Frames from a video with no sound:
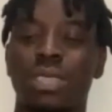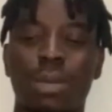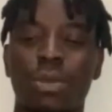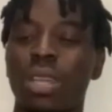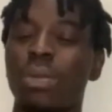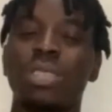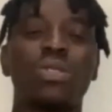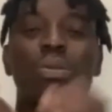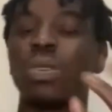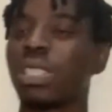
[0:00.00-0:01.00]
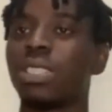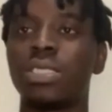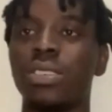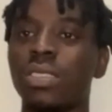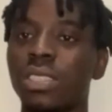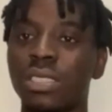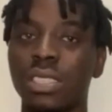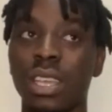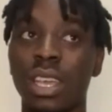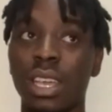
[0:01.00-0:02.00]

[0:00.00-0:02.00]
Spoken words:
I'm going to make so much history on this.